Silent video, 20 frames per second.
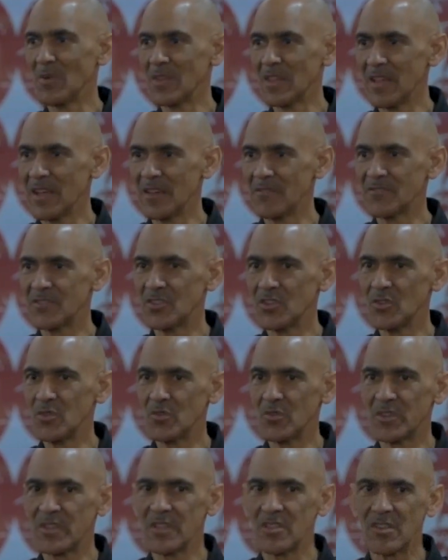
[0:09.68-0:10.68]
I, would love
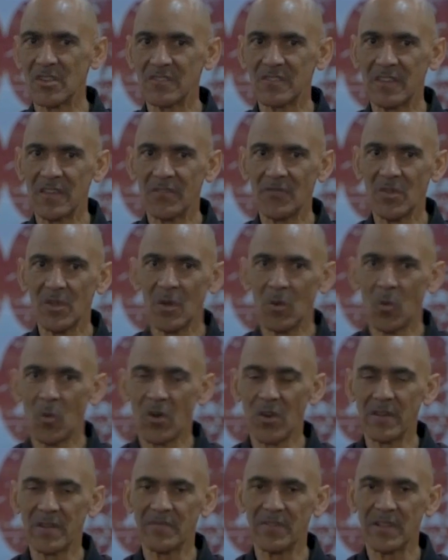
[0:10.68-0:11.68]
to, to just give you a
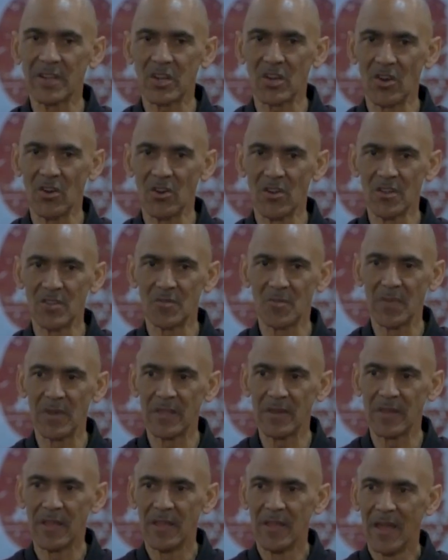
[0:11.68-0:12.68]
word of
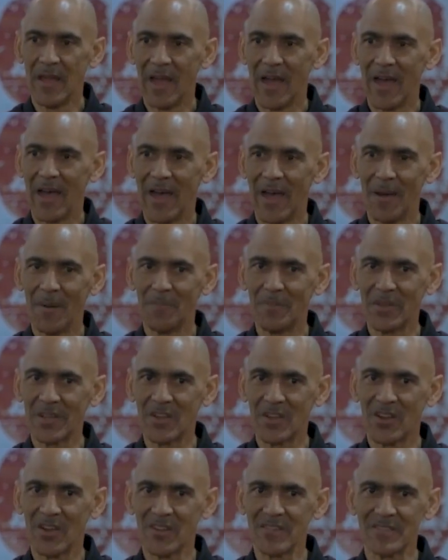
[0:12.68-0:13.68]
encouragement uh,
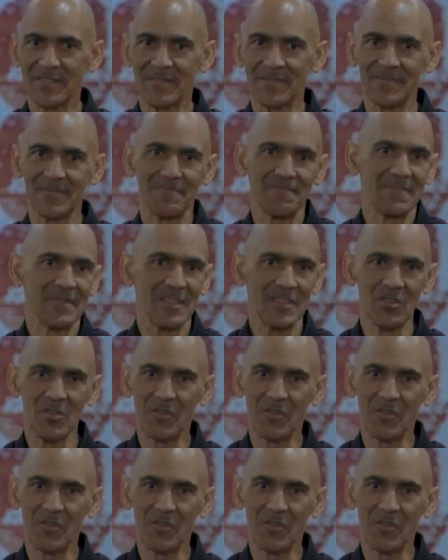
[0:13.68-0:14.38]
because the